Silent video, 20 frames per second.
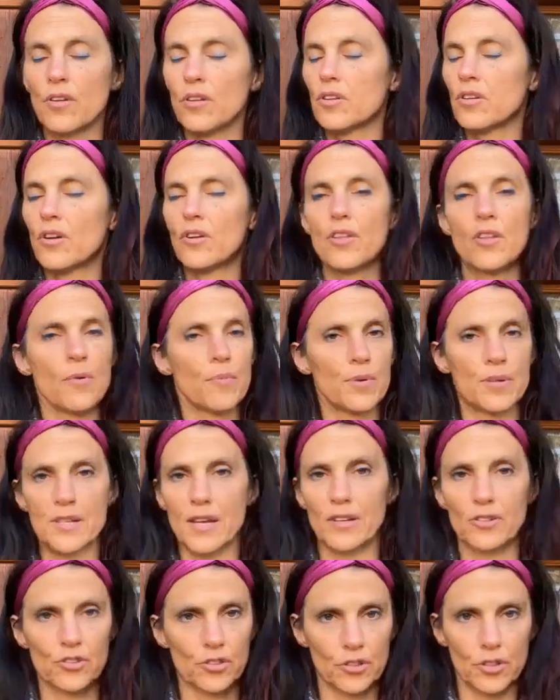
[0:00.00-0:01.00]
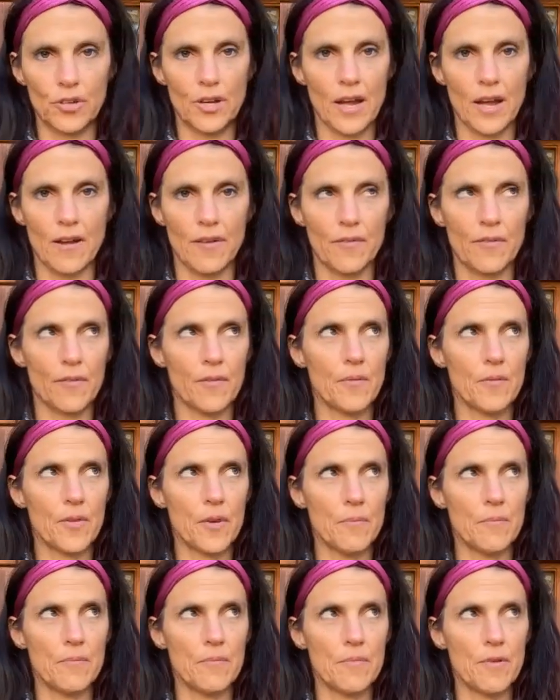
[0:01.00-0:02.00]
You'll learn the potential you have.
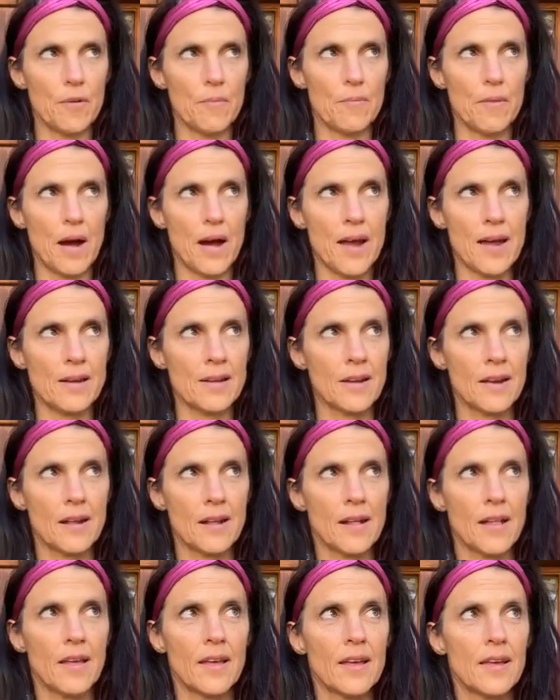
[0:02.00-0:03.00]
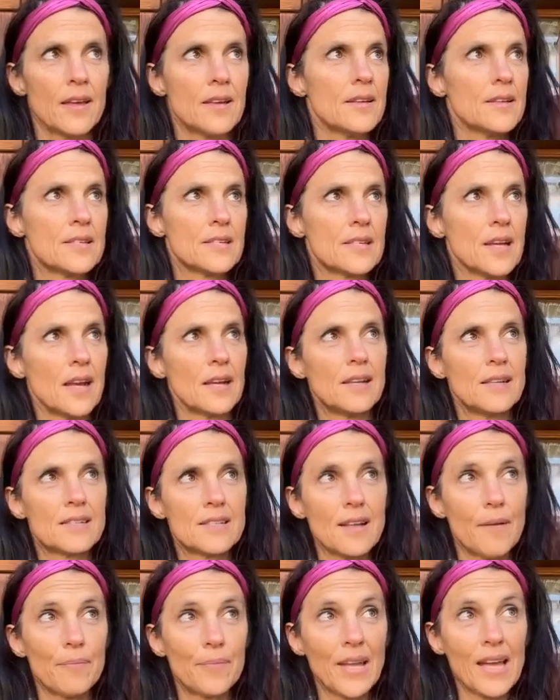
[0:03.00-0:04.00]
Your mind
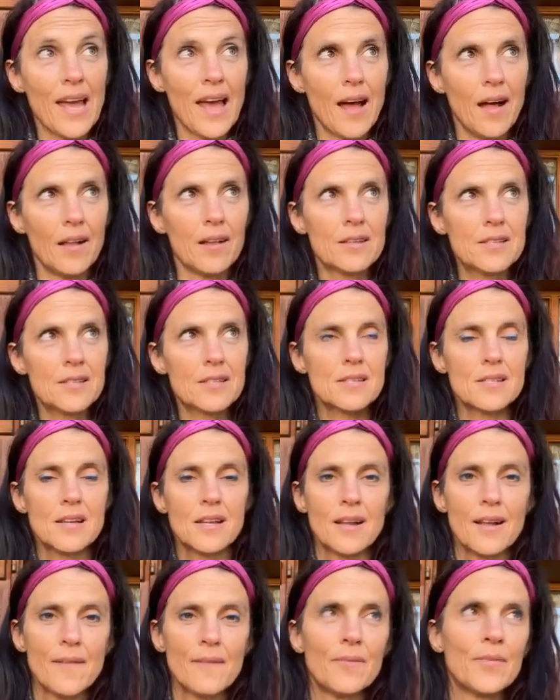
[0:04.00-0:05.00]
said something else,